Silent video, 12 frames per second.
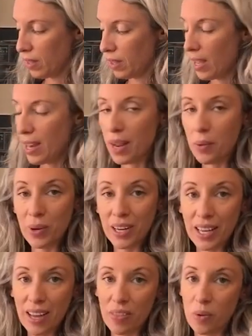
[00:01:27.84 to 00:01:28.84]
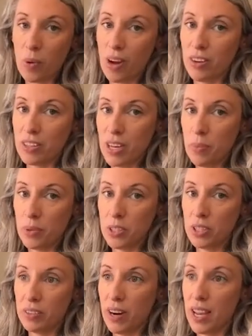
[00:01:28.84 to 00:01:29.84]
And I want to get the water
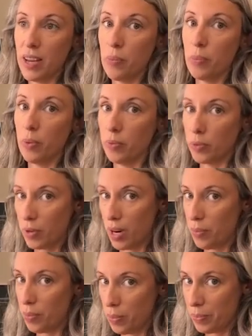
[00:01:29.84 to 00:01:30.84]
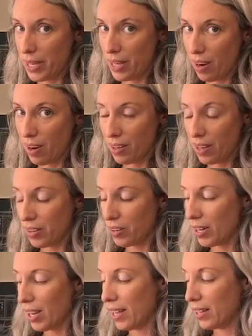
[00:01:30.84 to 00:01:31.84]
temperature right before I put my dog under
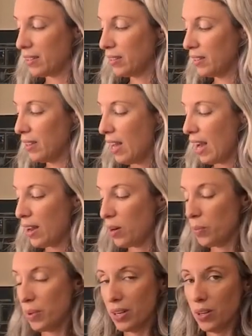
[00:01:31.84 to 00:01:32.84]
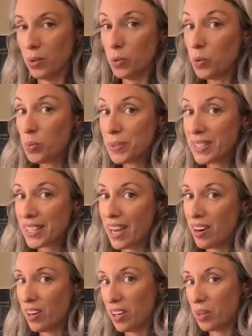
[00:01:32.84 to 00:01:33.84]
it. I don't want to
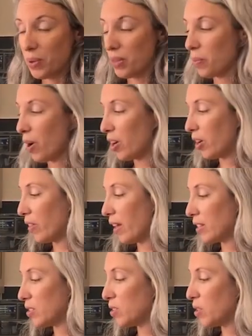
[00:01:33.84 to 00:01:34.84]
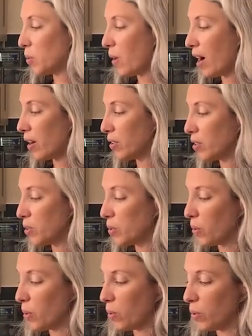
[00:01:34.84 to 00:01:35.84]
scare her with water that's too hot or too
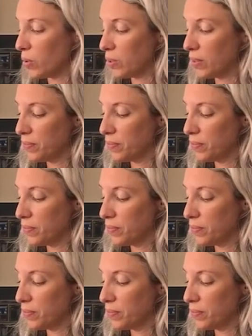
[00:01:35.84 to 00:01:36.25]
cold.